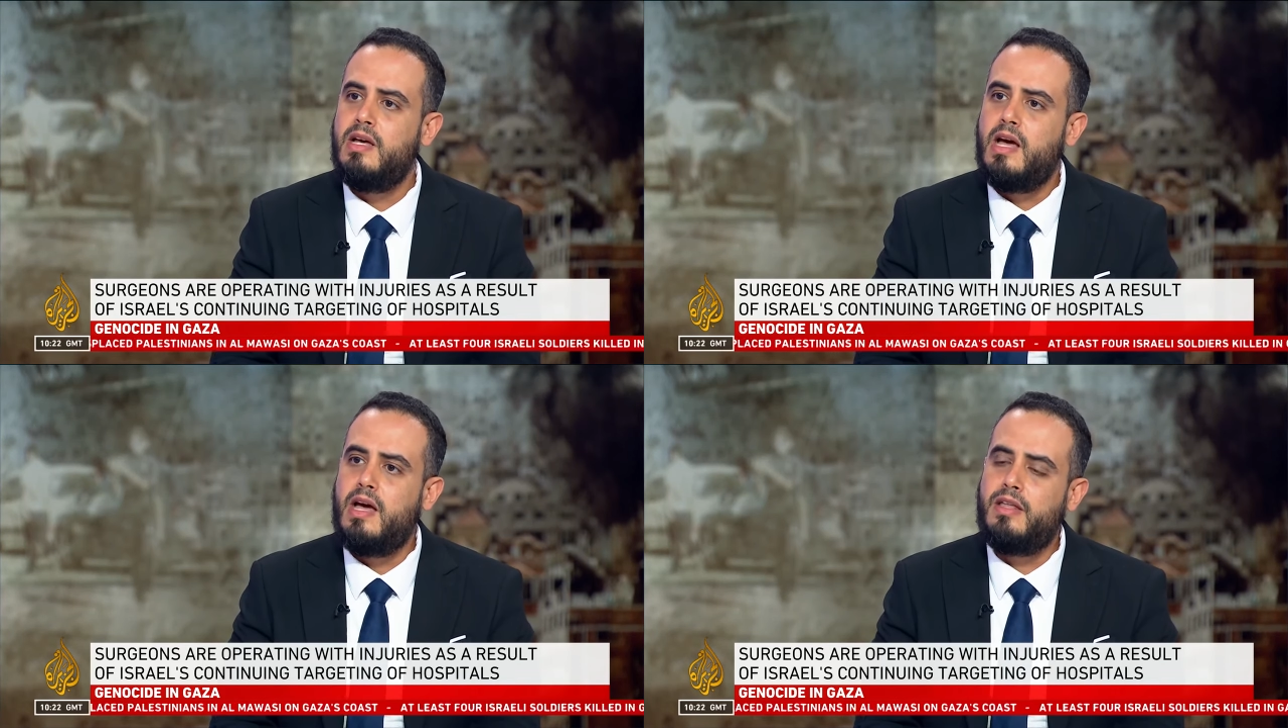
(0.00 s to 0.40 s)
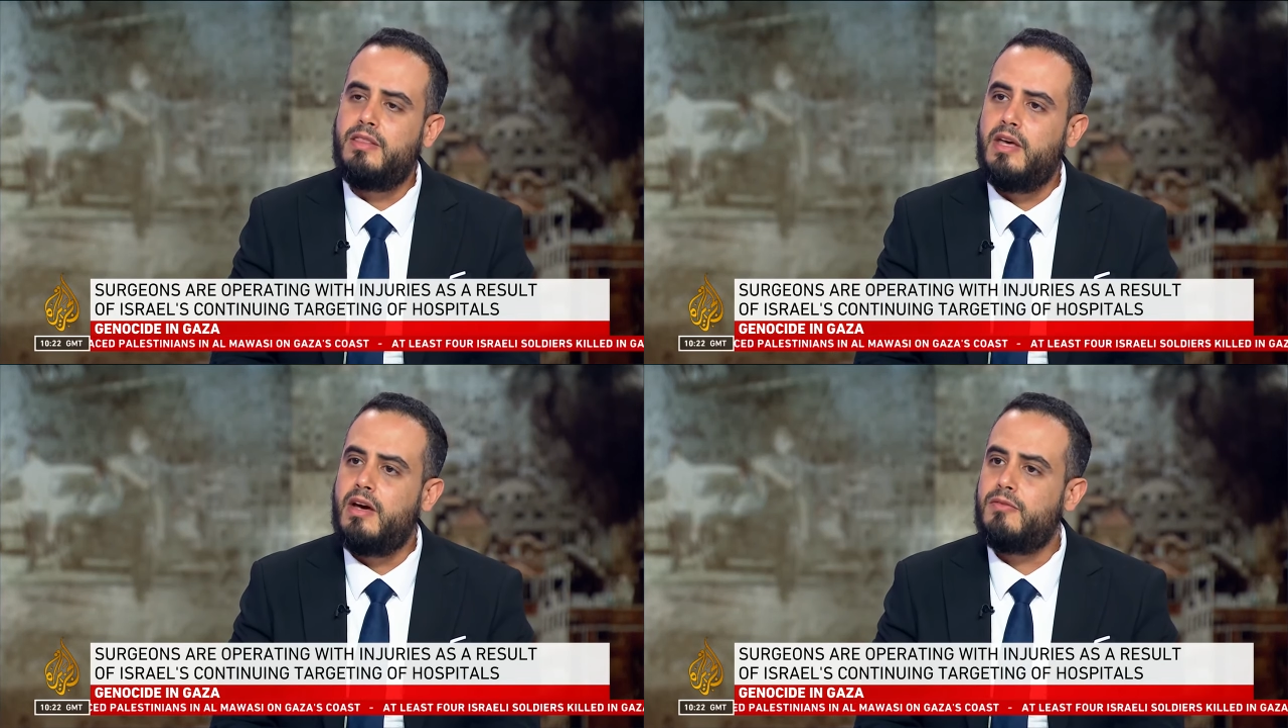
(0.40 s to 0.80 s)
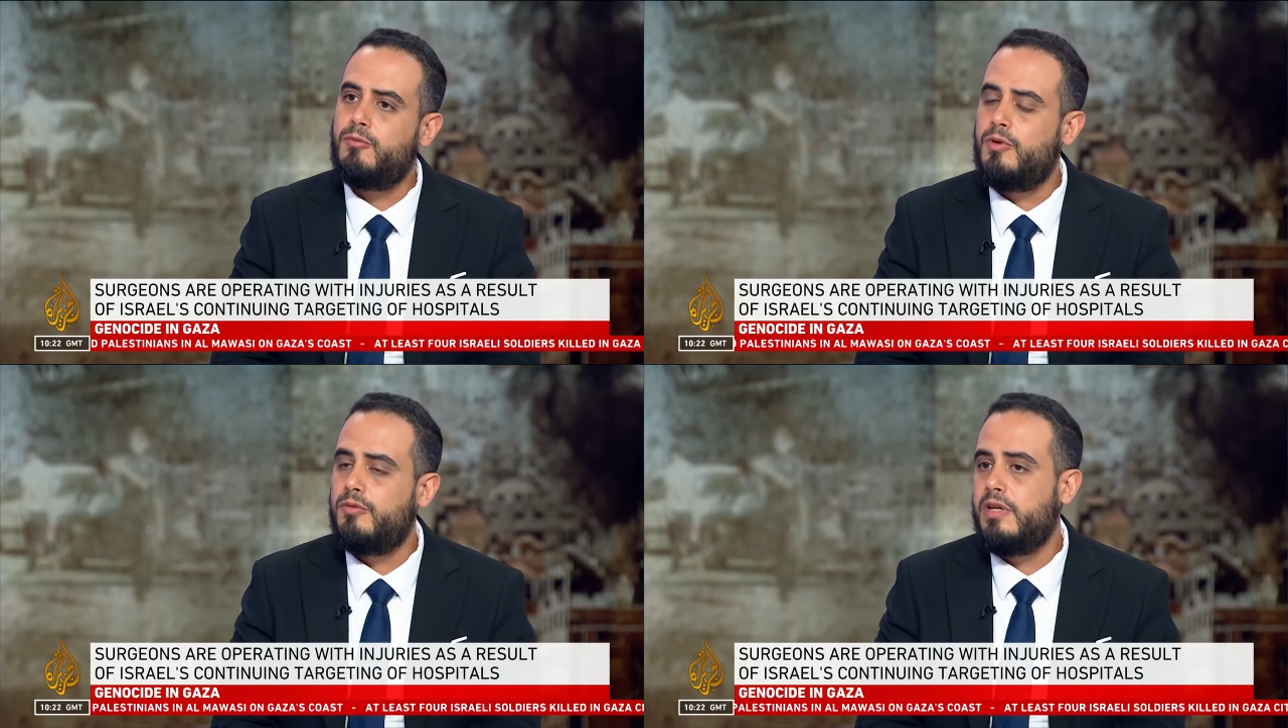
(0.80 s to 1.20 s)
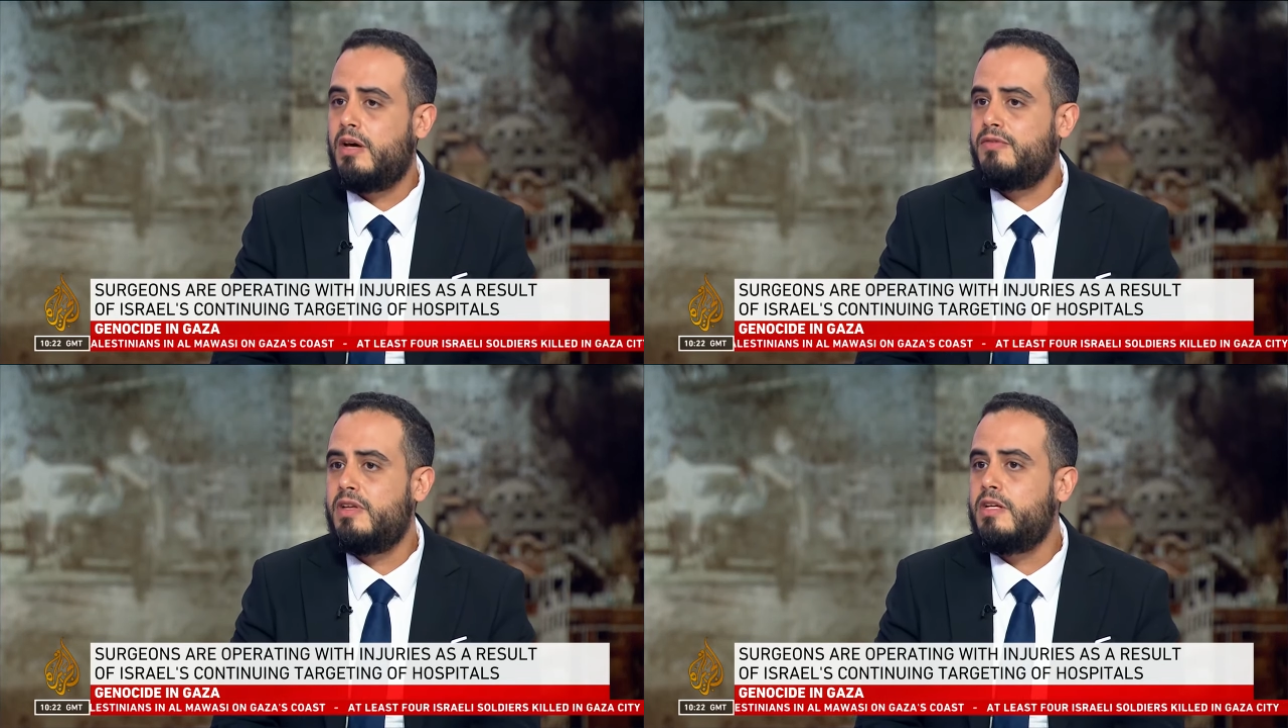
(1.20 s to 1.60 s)
and they are
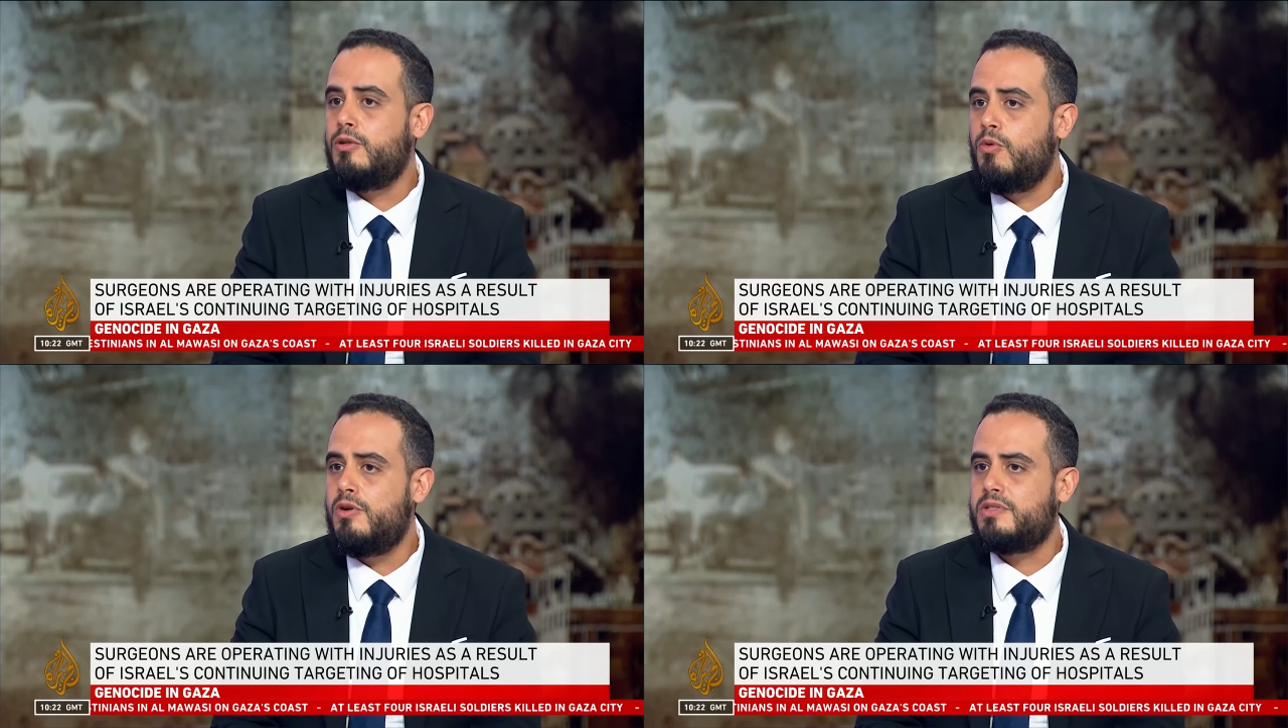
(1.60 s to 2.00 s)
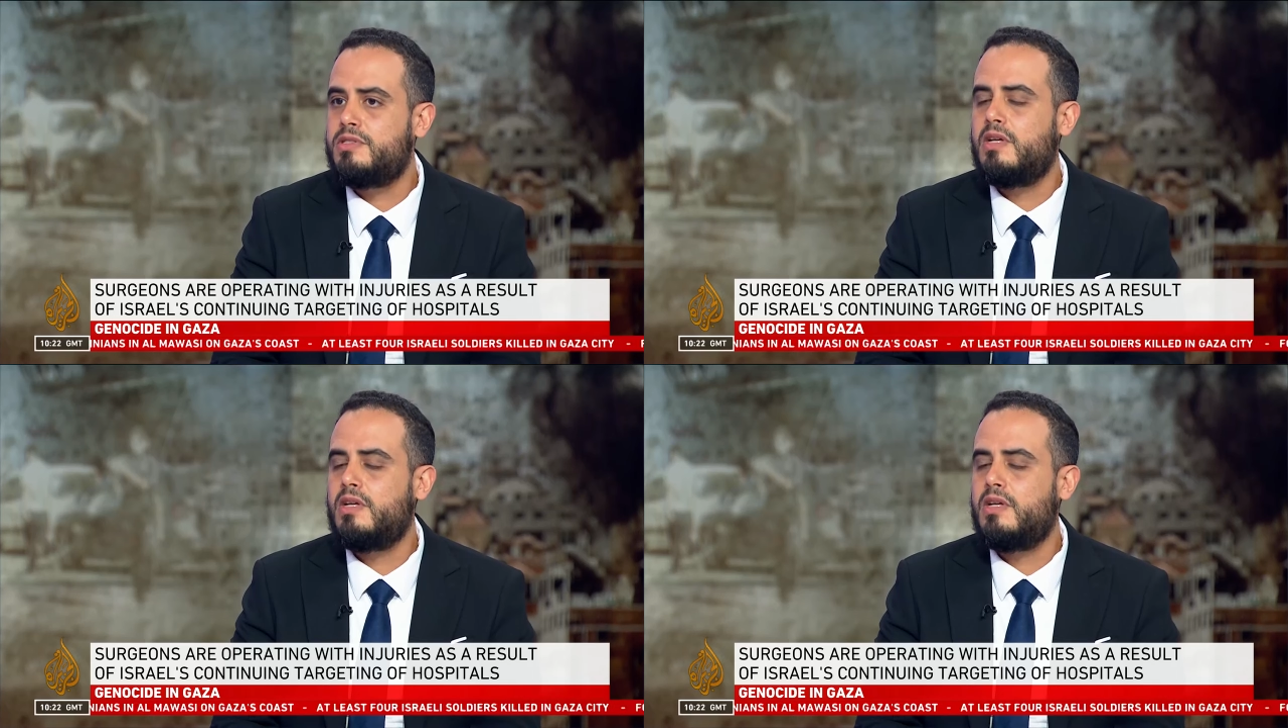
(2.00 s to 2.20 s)
fearing the worst.